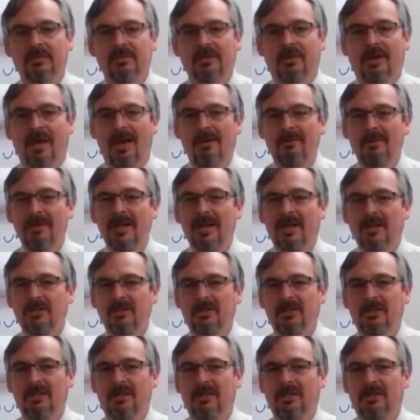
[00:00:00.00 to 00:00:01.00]
So I would
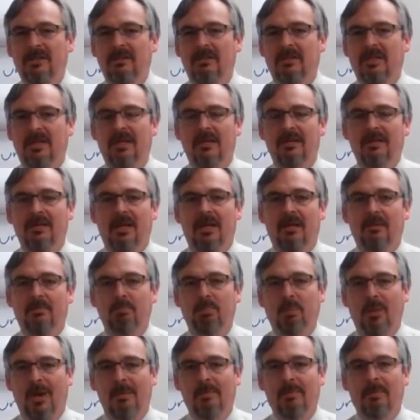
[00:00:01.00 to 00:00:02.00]
actually think
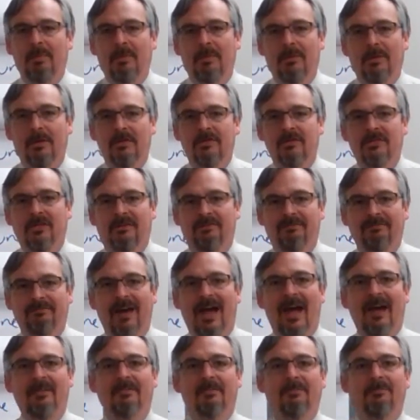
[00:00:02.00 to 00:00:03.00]
that probably we're going to see a
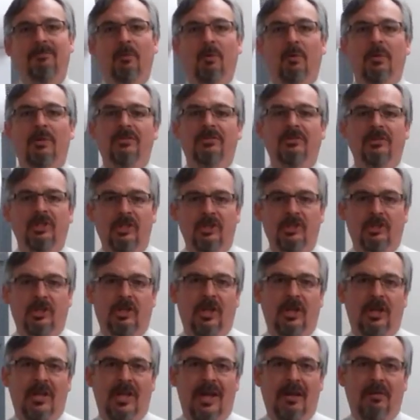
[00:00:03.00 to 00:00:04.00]
5-4 decision
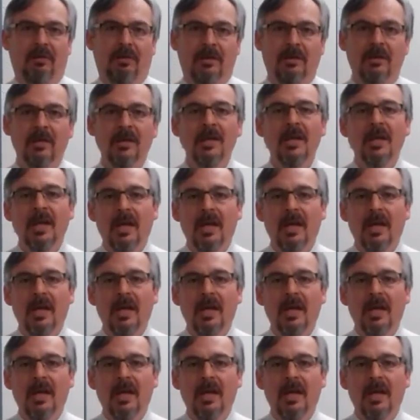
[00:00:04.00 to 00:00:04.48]
on that one,